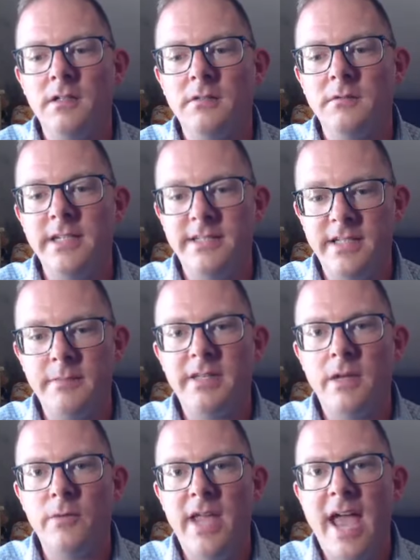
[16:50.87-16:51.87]
exhibit
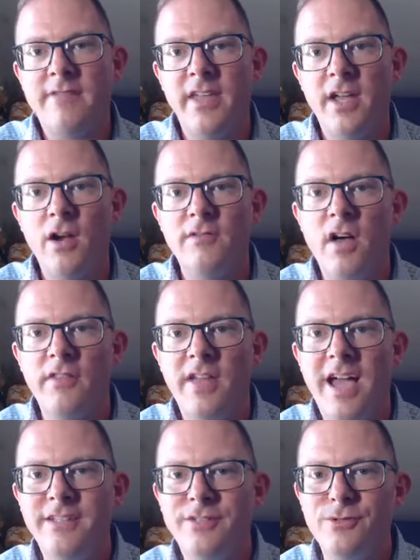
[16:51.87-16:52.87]
that we have there of all the
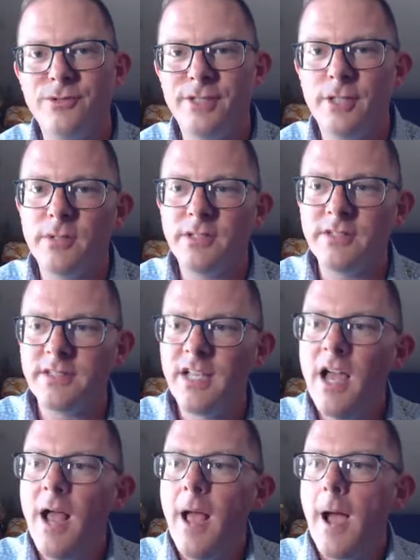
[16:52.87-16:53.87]
high school yearbooks.
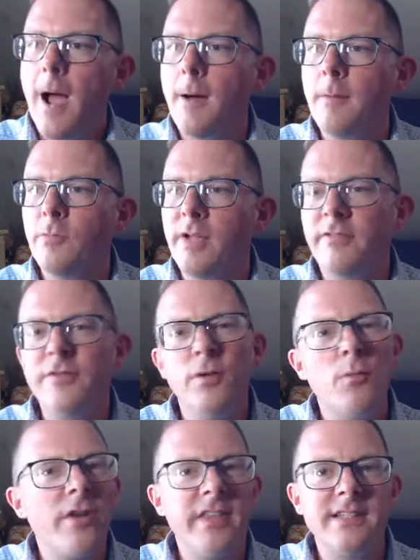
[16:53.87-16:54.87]
We have a few
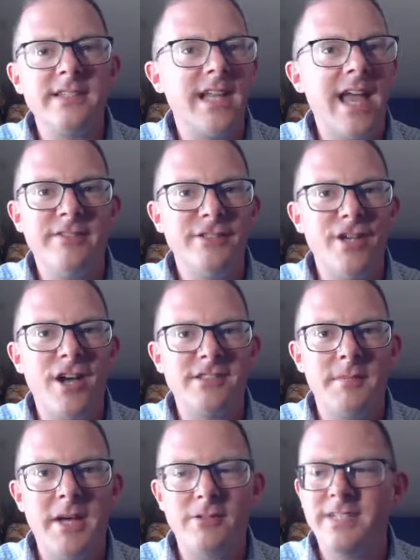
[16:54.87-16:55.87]
more things that I haven't talked
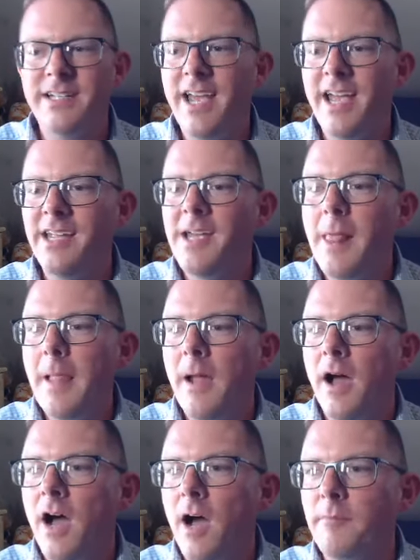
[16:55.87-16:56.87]
about today.
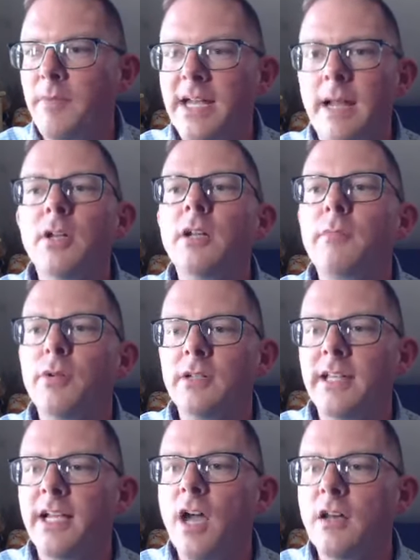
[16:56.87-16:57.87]
And I'm going to put a
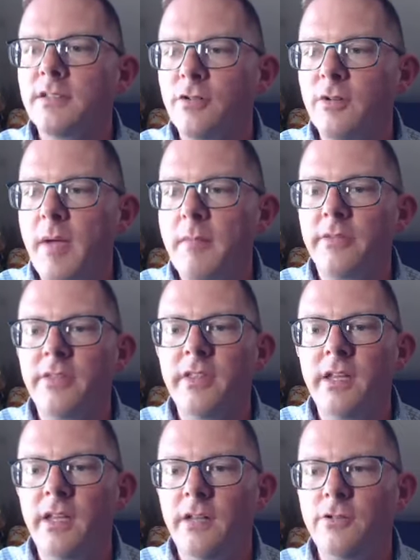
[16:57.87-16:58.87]
link also to my
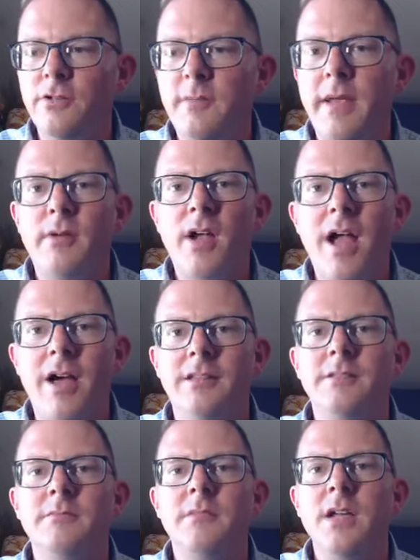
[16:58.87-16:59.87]
monthly newspaper
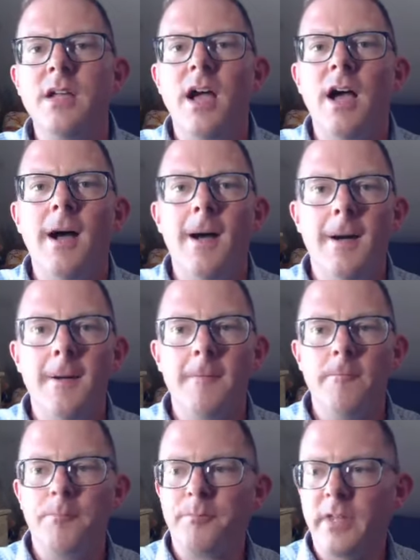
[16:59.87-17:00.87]
column
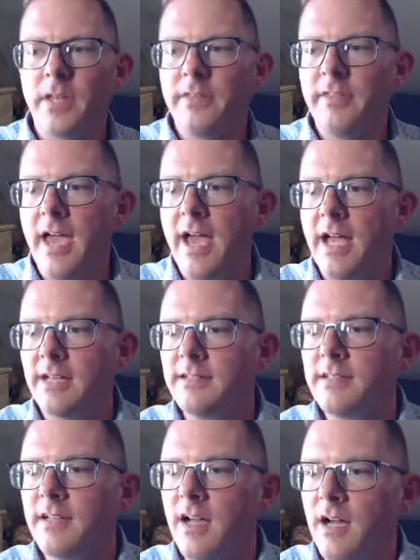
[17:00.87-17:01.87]

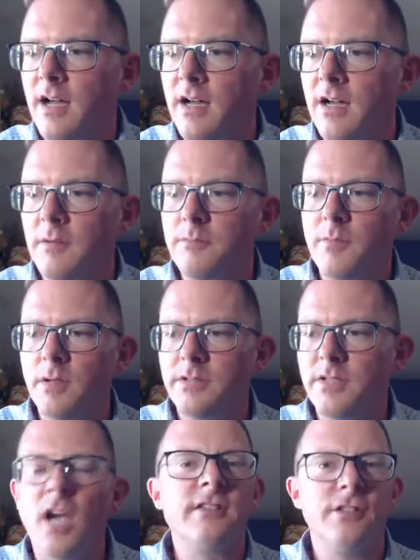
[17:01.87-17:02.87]
that
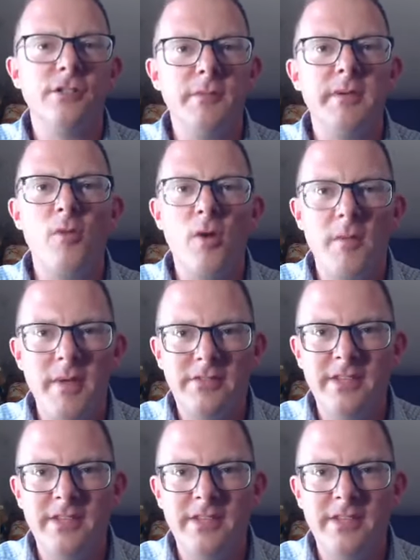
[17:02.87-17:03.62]
talks a little bit more about the